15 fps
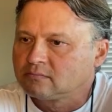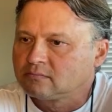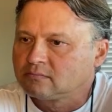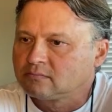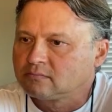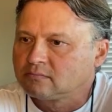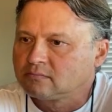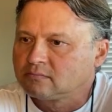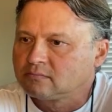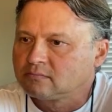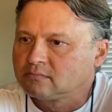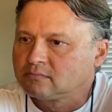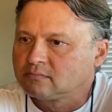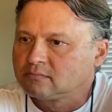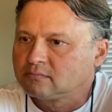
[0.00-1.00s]

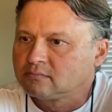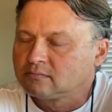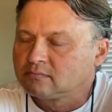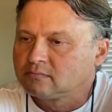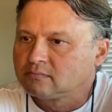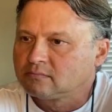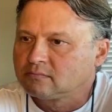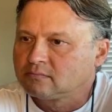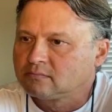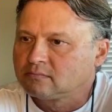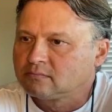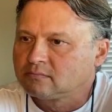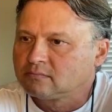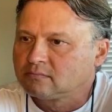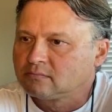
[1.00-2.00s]

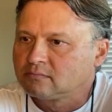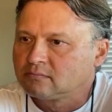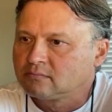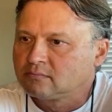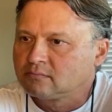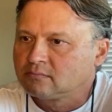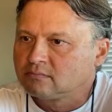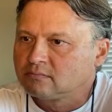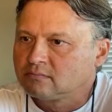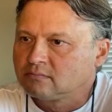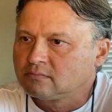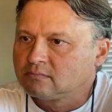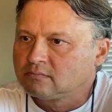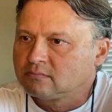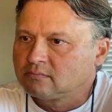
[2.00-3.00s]

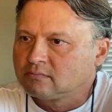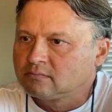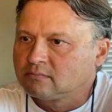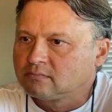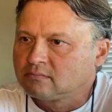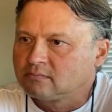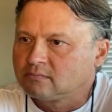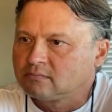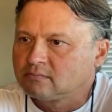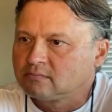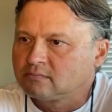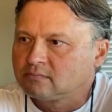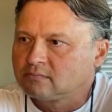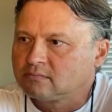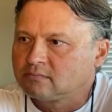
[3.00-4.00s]

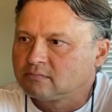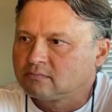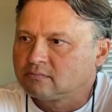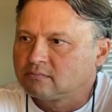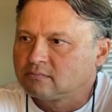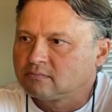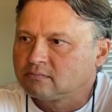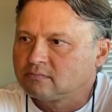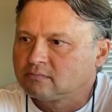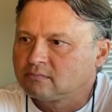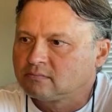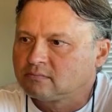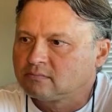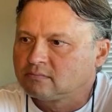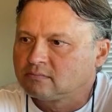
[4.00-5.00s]

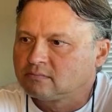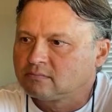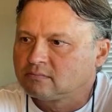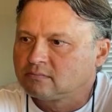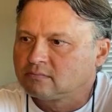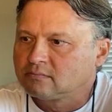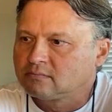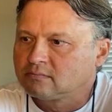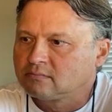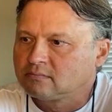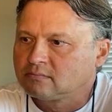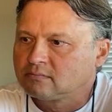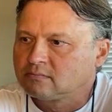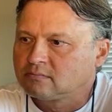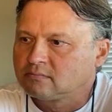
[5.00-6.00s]

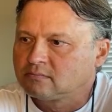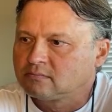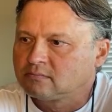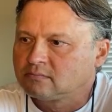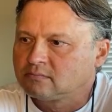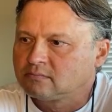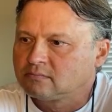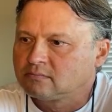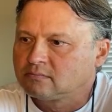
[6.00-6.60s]
[no speech]